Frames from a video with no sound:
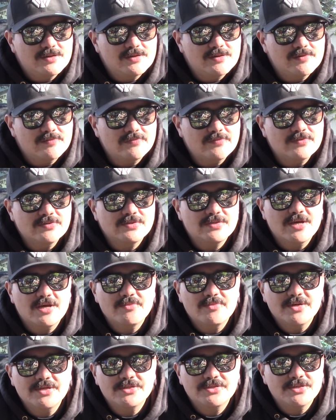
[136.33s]
The first
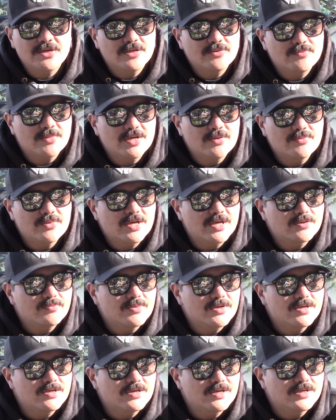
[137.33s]
time I shot my black
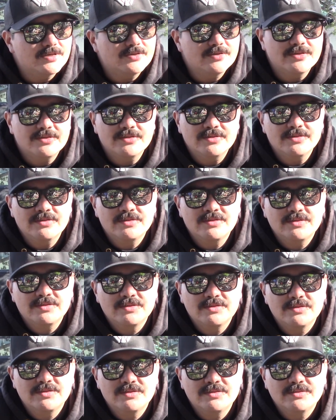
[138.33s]
bear, I couldn't
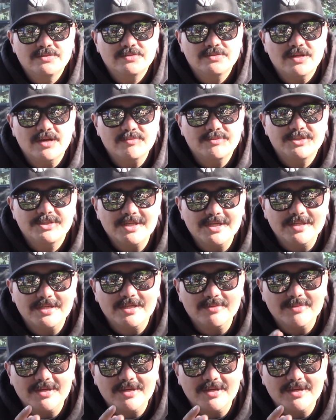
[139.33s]
stop shaking.